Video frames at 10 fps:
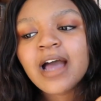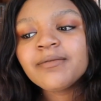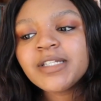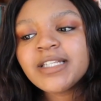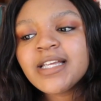
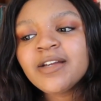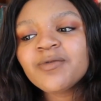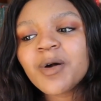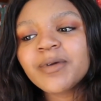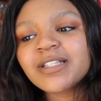MC
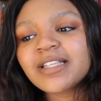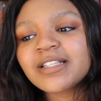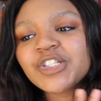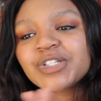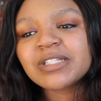
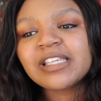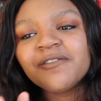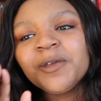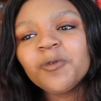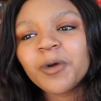romances just
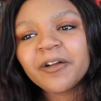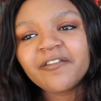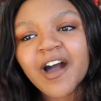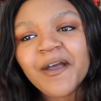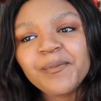give me a
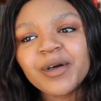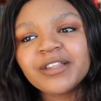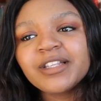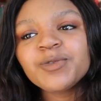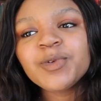weird vibe,
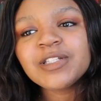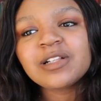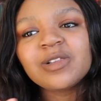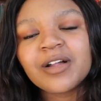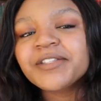but this was
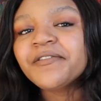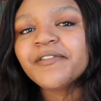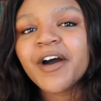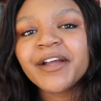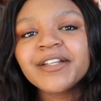lots of
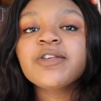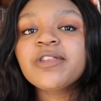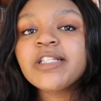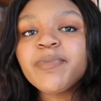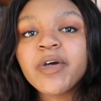fun. So
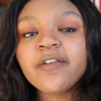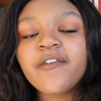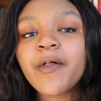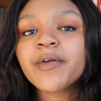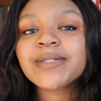this book
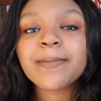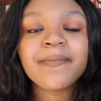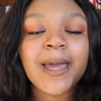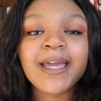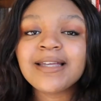follows
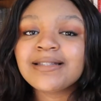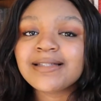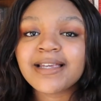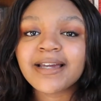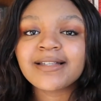May and
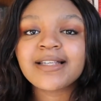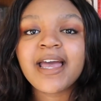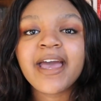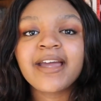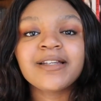Styx,
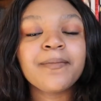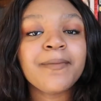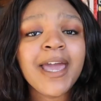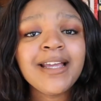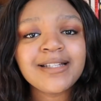and
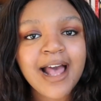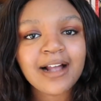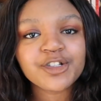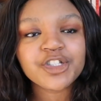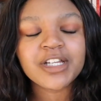May is
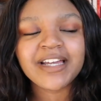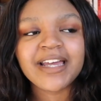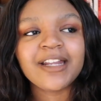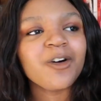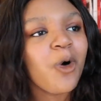actually
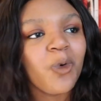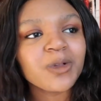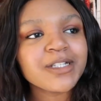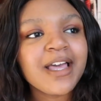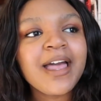in a
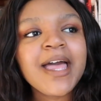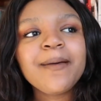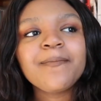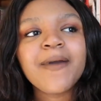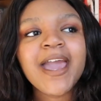cult.
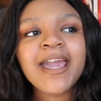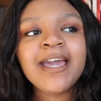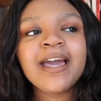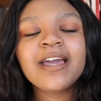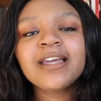
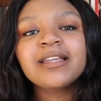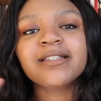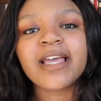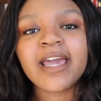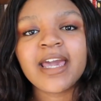May
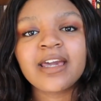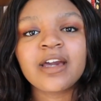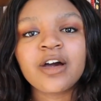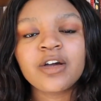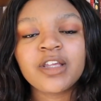is
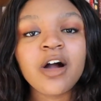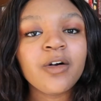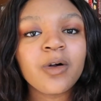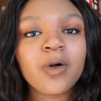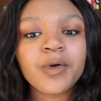a young
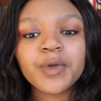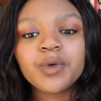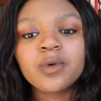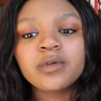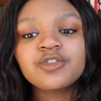girl
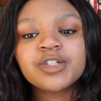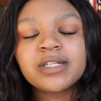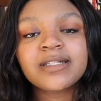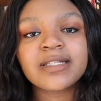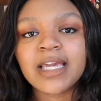who just
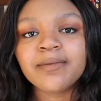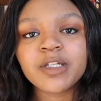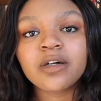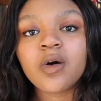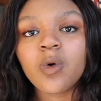
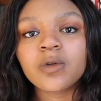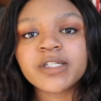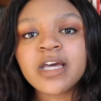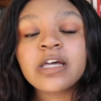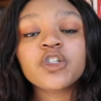escapes a
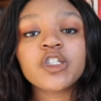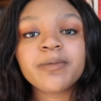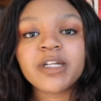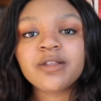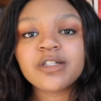cult. She's
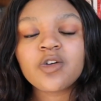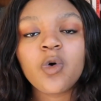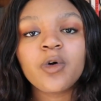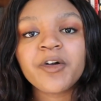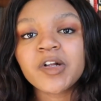been in this
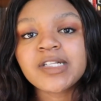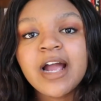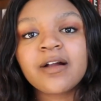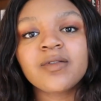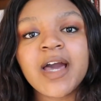cult her
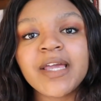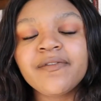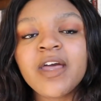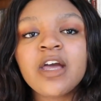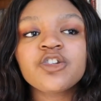entire
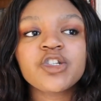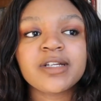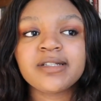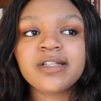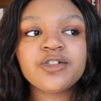life. She
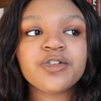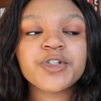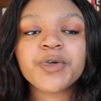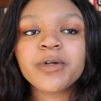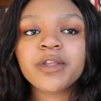has
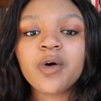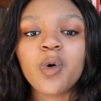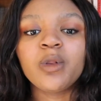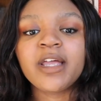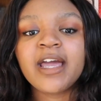sisters who are in the
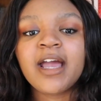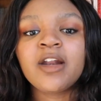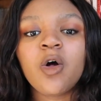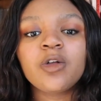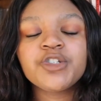cult,
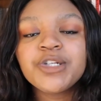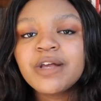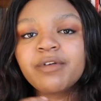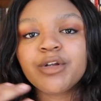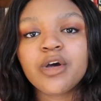and all she's
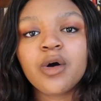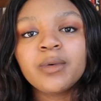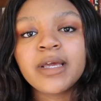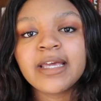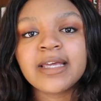ever
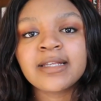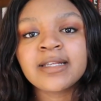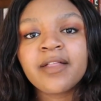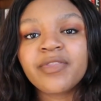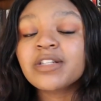known
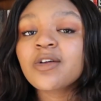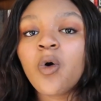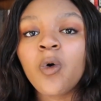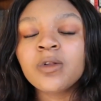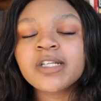is this
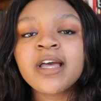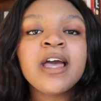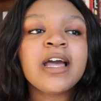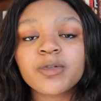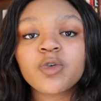cult.
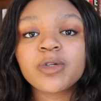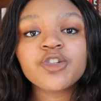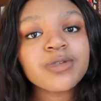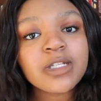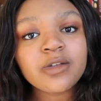So when
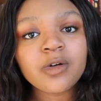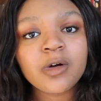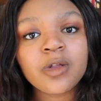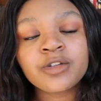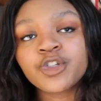she was a little
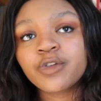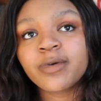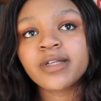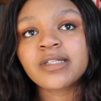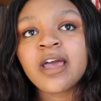girl, she
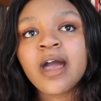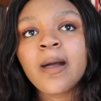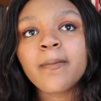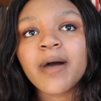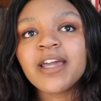was
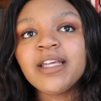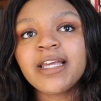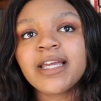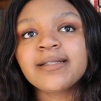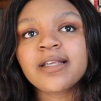by the
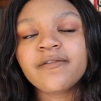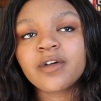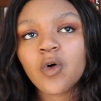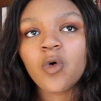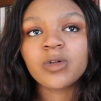gates of
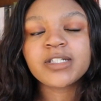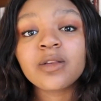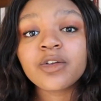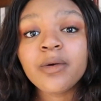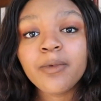the cult, and
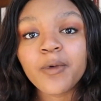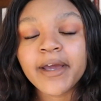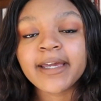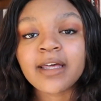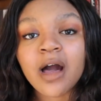a little
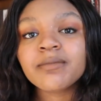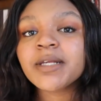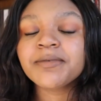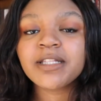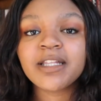boy comes
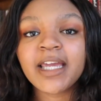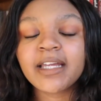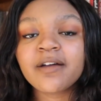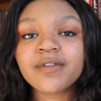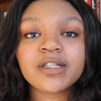up to the
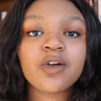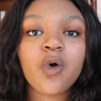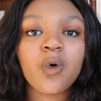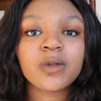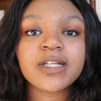gate of this
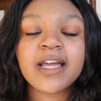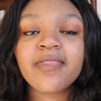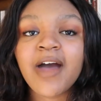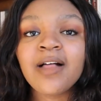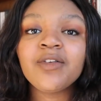cult,
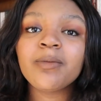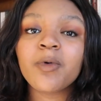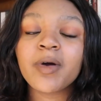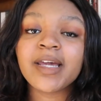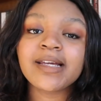and that little
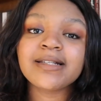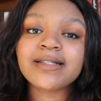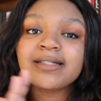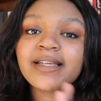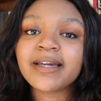boy is
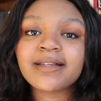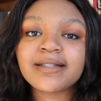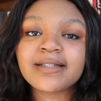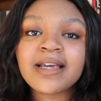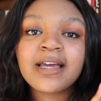
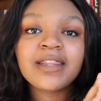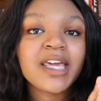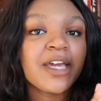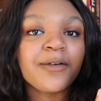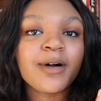Styx, the
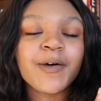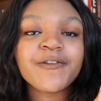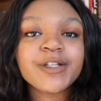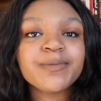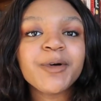hero
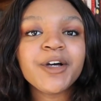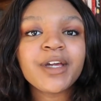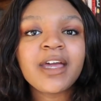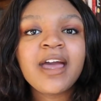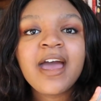of this
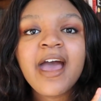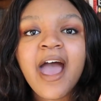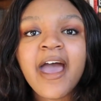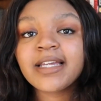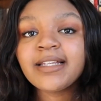book.
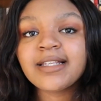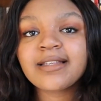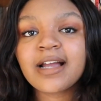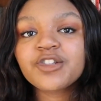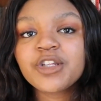Styx
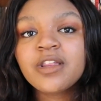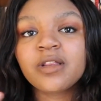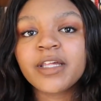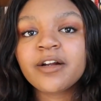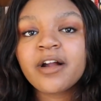is actually the
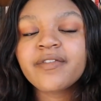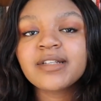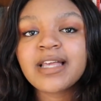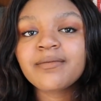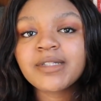leader of
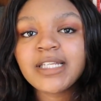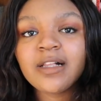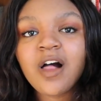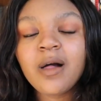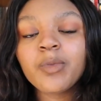this MC
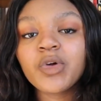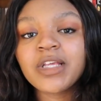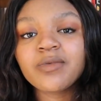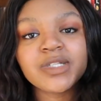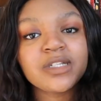club. When
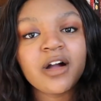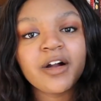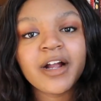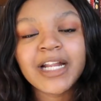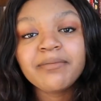he was
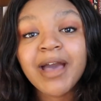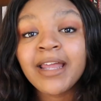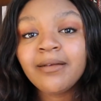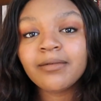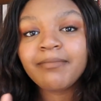younger and
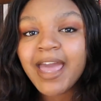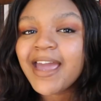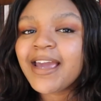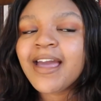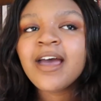met
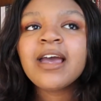May,